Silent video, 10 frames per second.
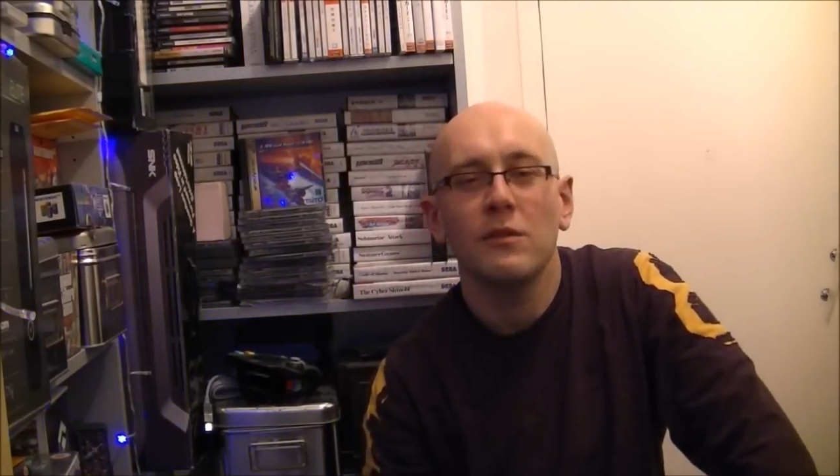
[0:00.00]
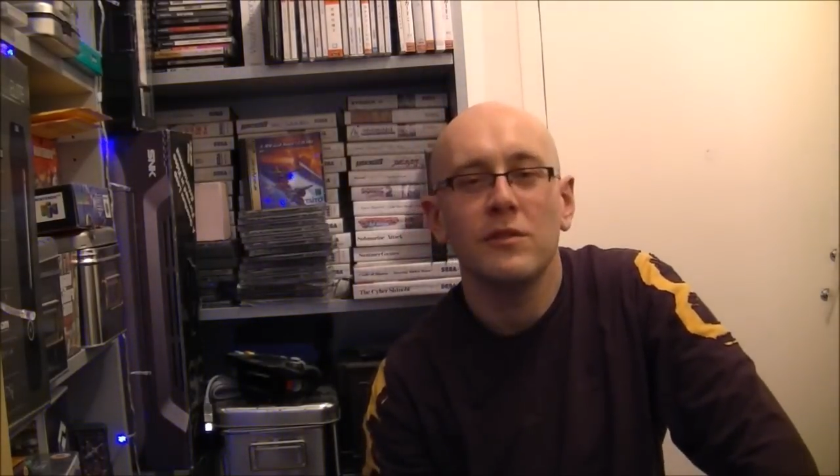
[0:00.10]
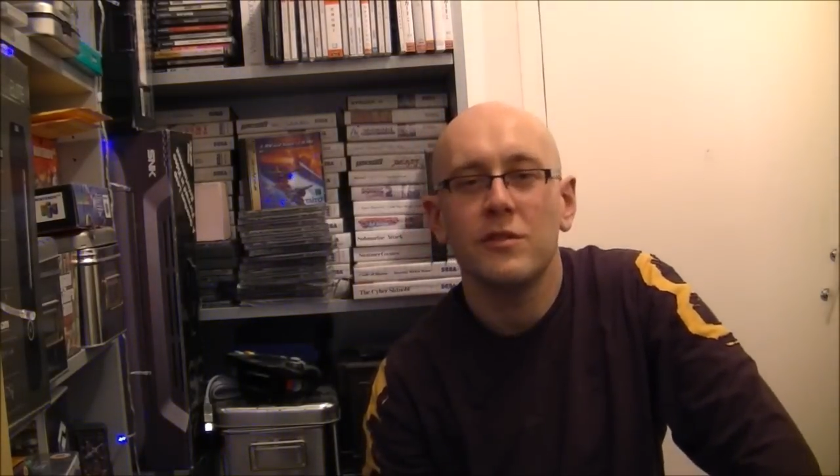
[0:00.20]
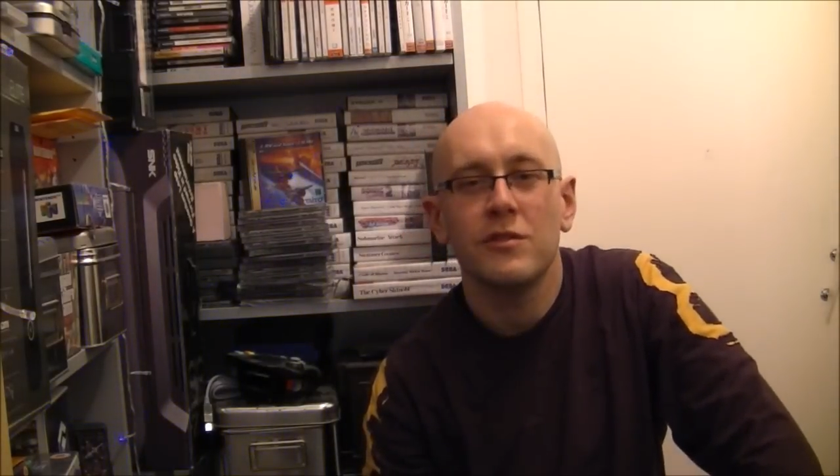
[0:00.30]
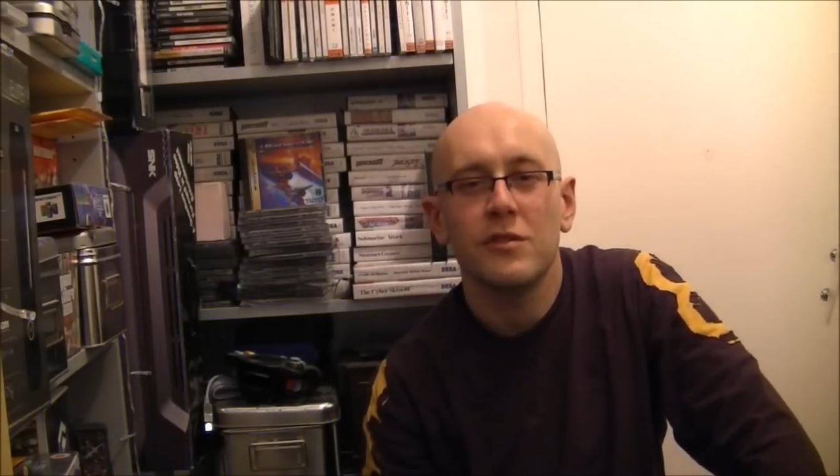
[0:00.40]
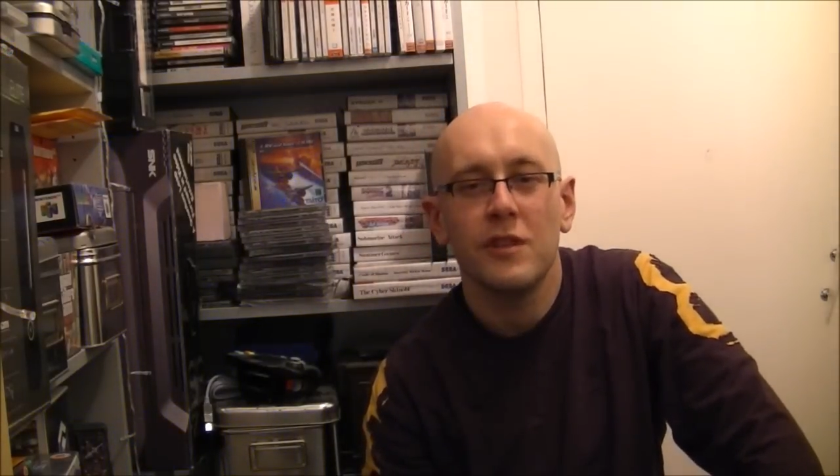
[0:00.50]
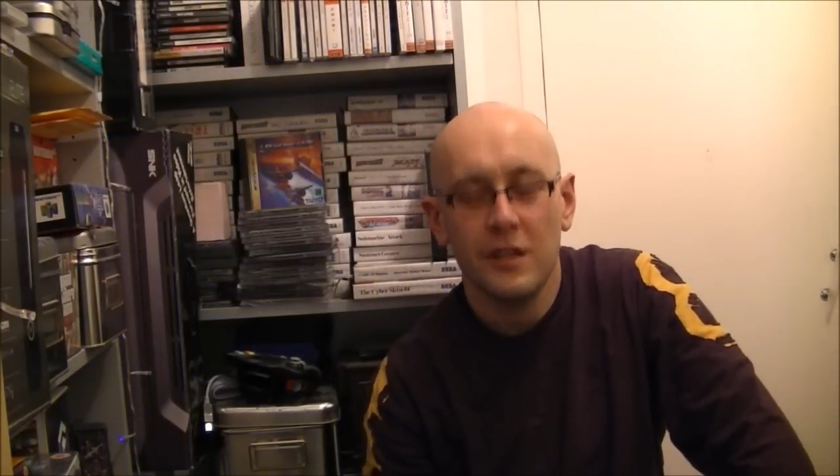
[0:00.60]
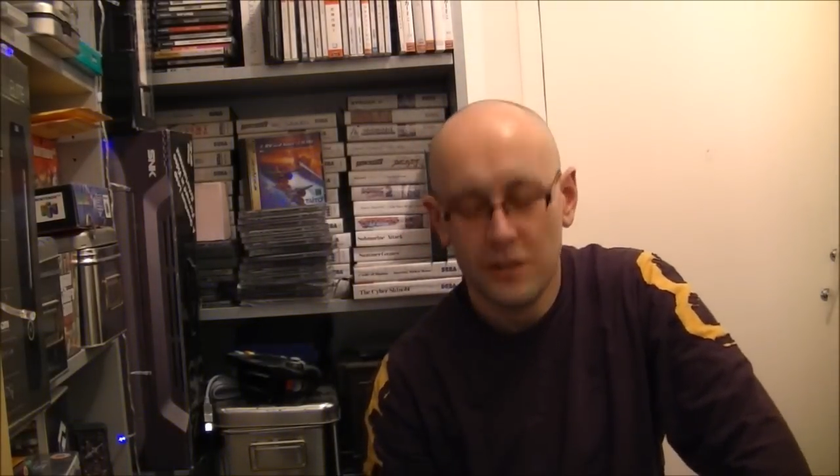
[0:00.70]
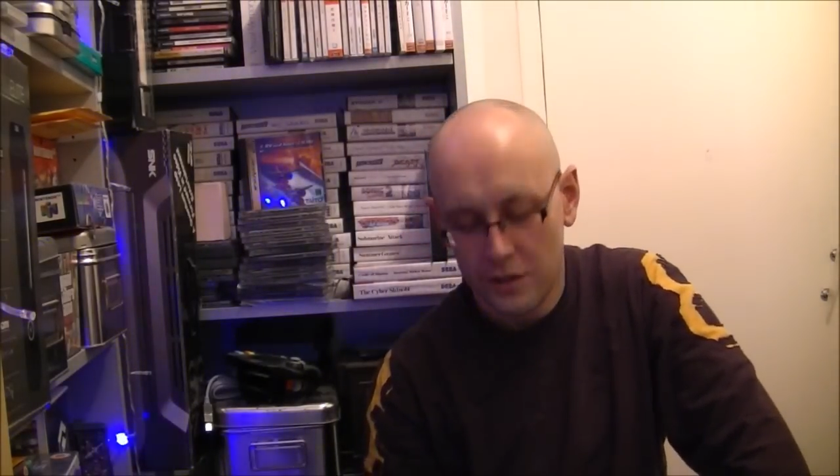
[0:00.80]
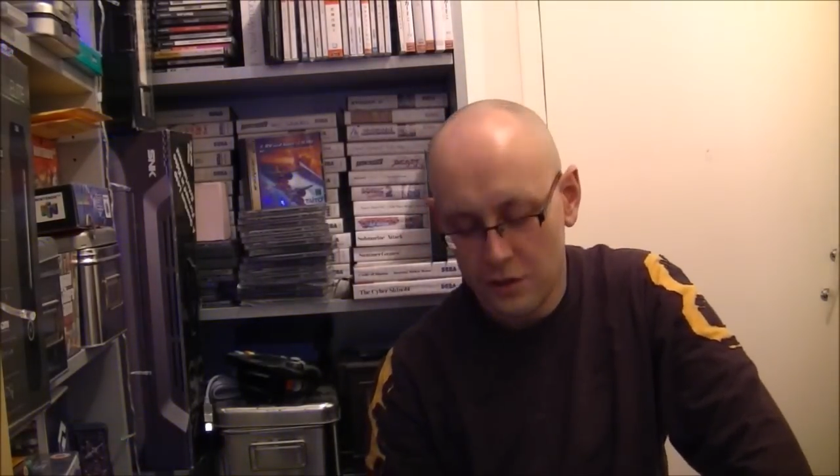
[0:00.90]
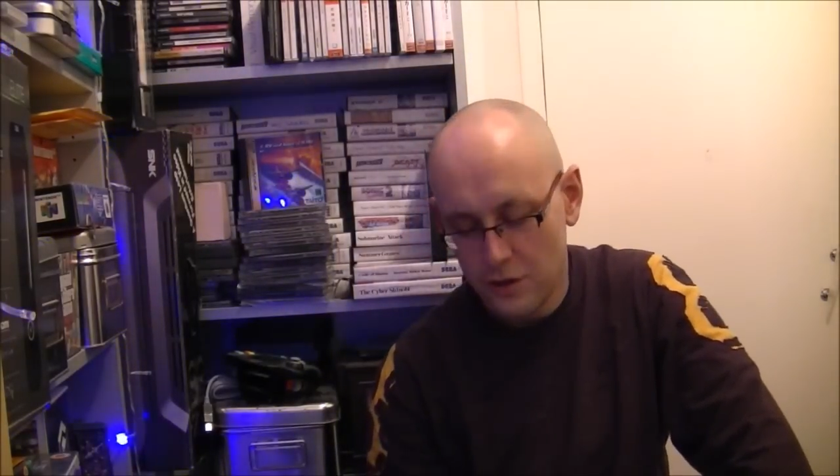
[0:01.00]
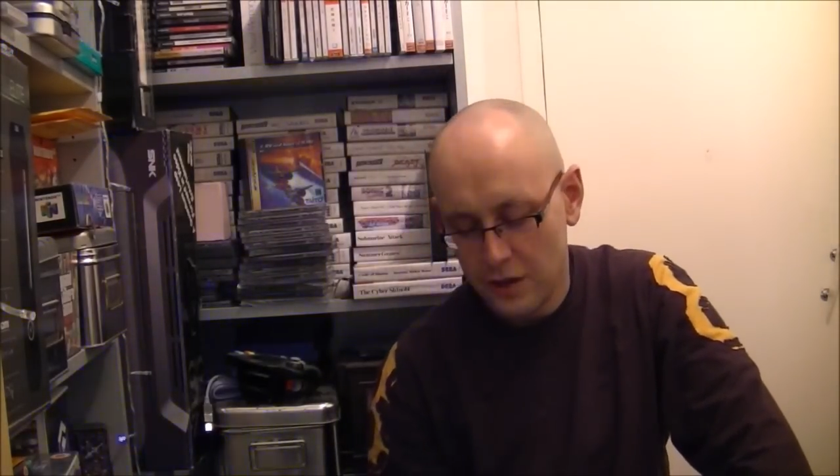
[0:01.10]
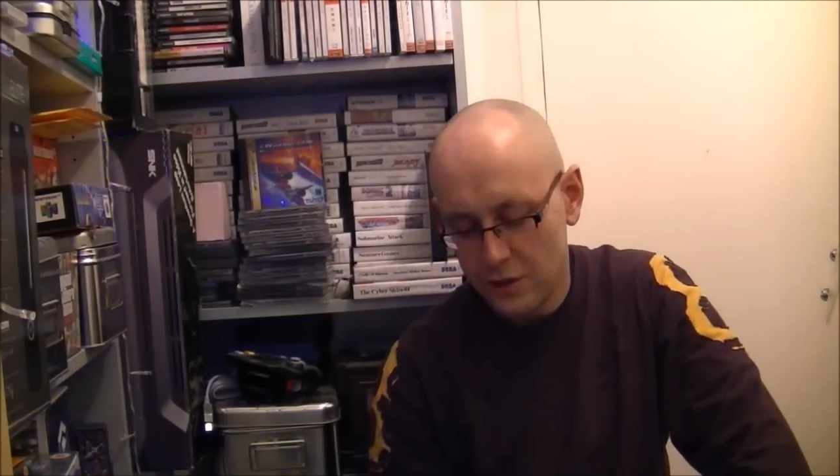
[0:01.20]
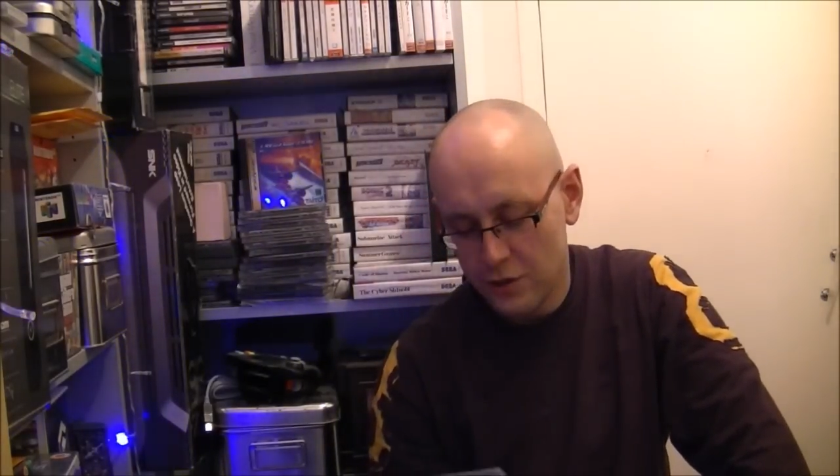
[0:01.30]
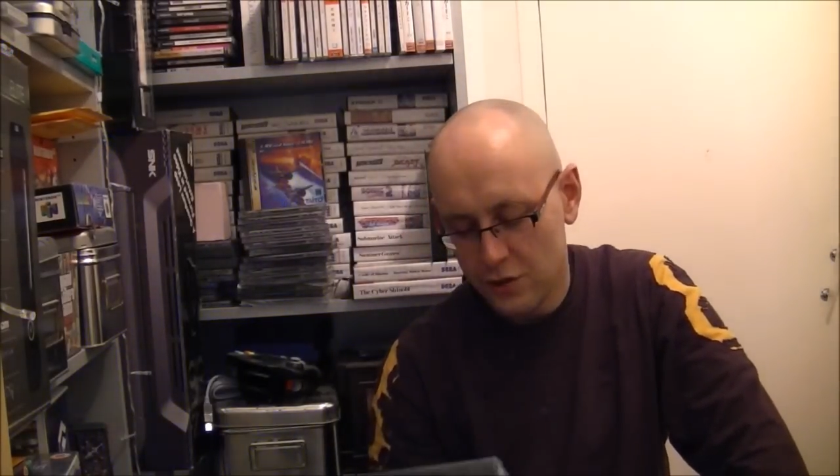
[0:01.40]
is just it's
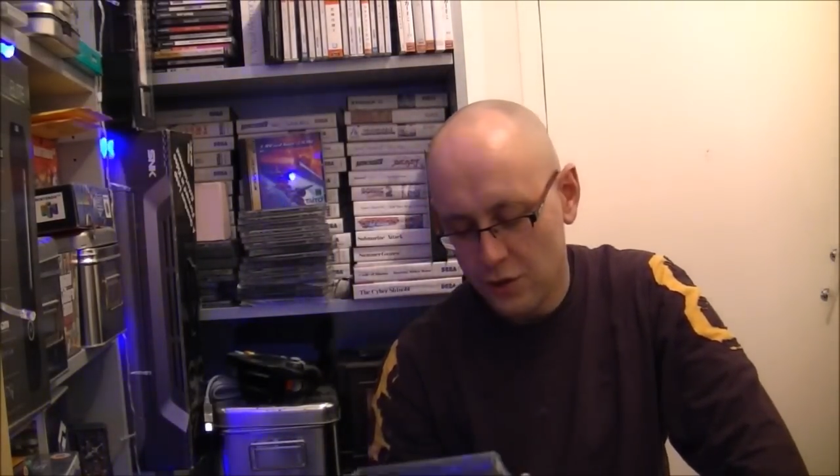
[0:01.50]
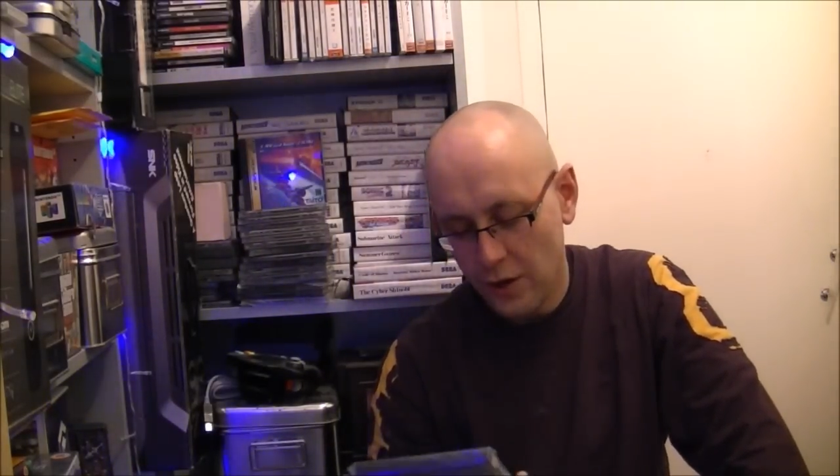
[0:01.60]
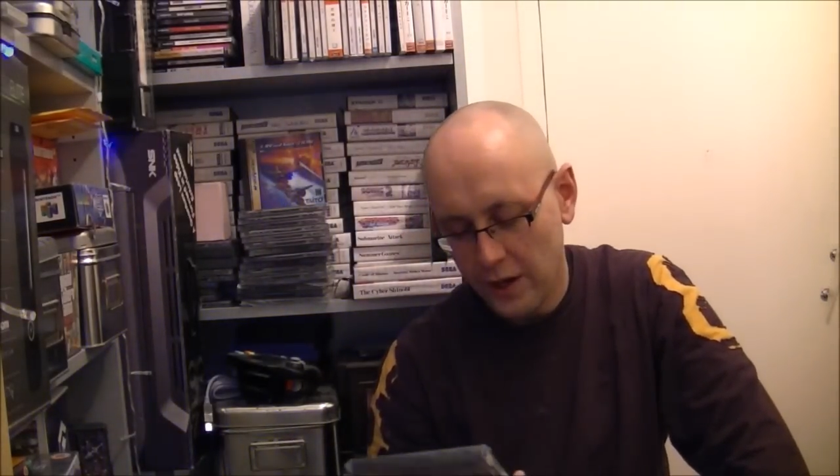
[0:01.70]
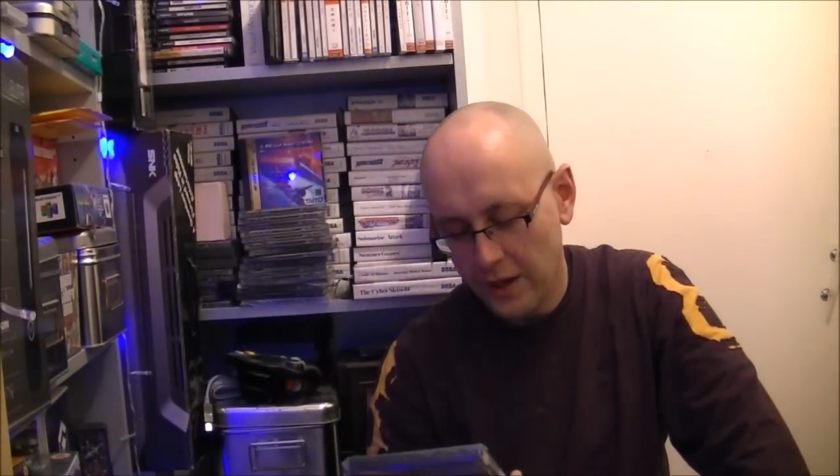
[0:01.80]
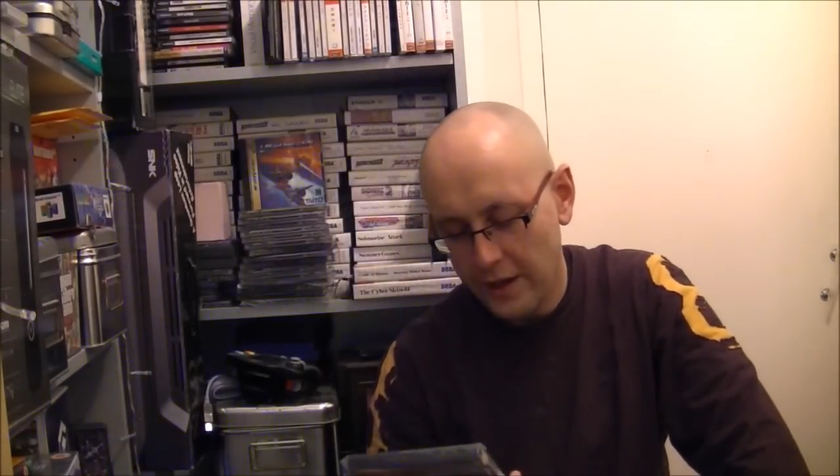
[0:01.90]
just stunning